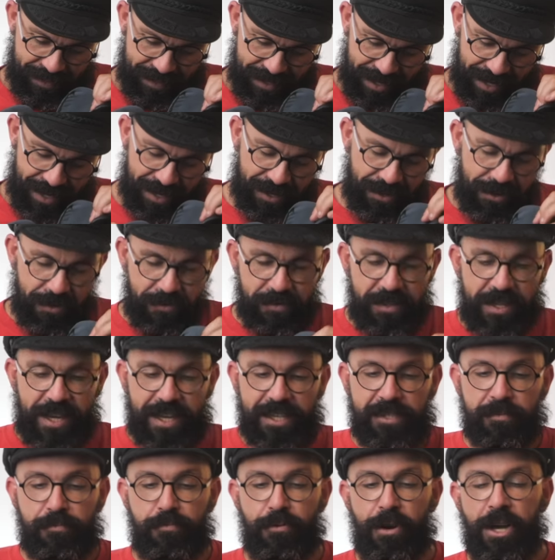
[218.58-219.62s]
I don't know if the
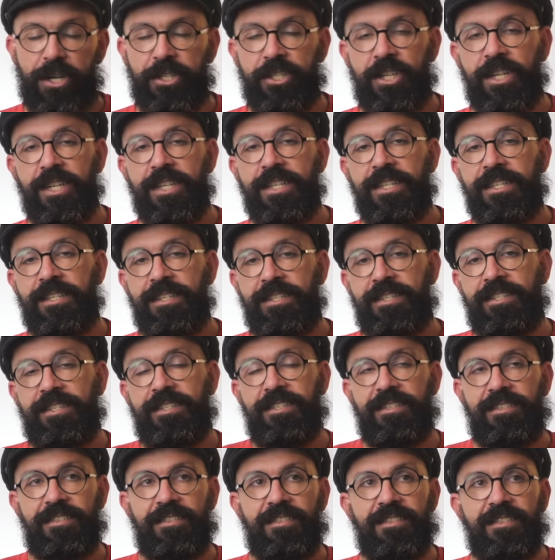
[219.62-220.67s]
expression
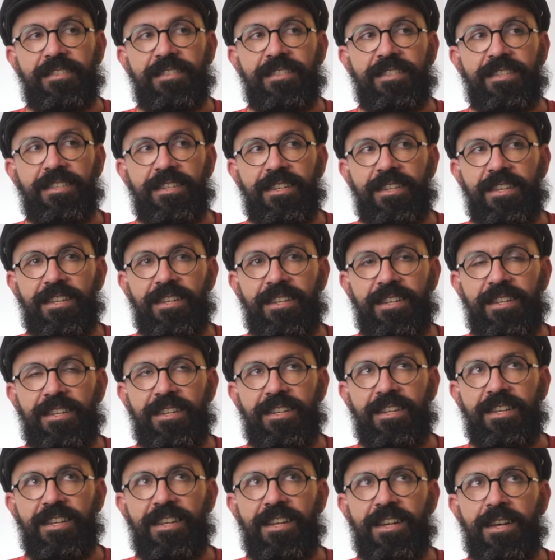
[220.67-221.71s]
is
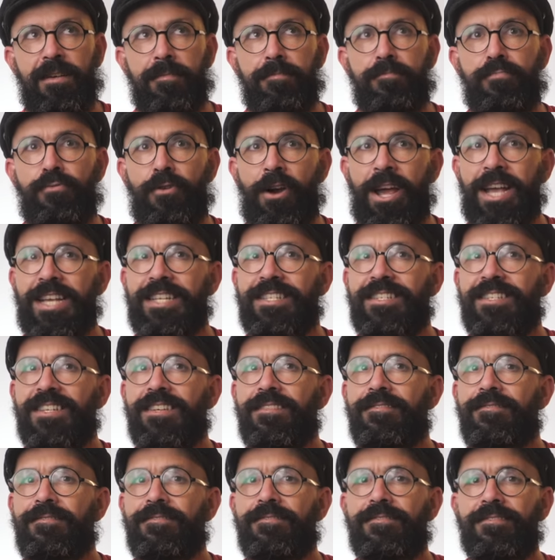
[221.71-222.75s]

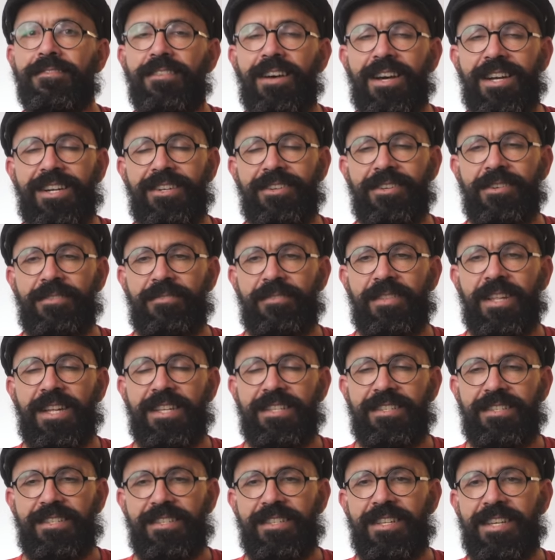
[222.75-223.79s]
abrasive, I don't know if
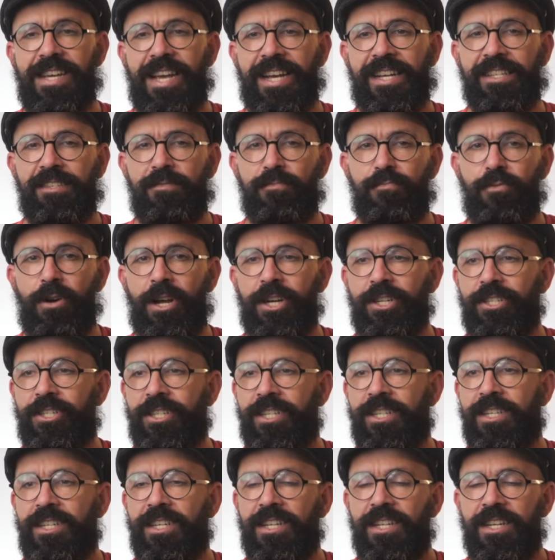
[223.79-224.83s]
that's the
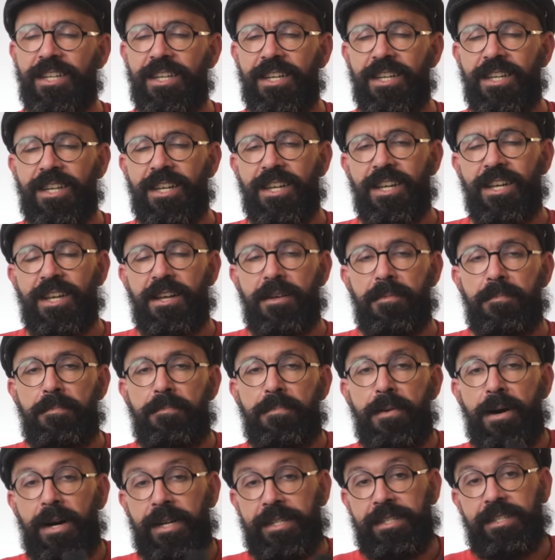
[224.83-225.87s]
expression,
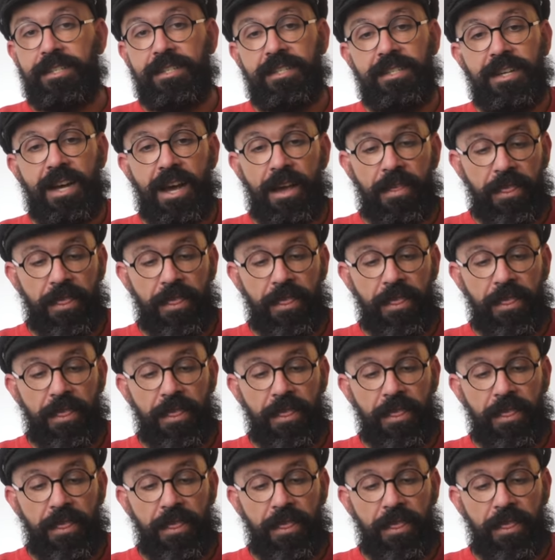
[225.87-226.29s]
but I